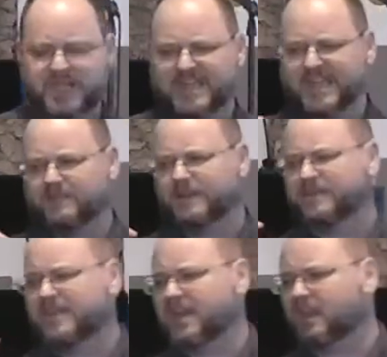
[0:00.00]

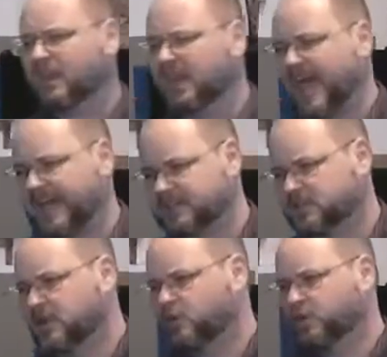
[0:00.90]
even the elect
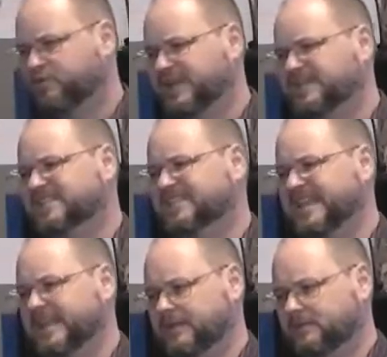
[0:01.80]
would be
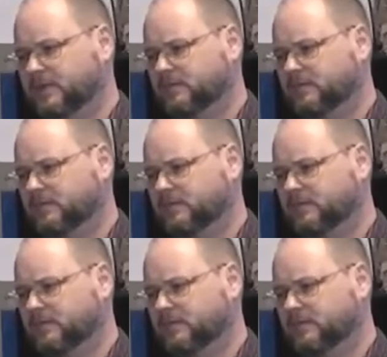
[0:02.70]
deceived.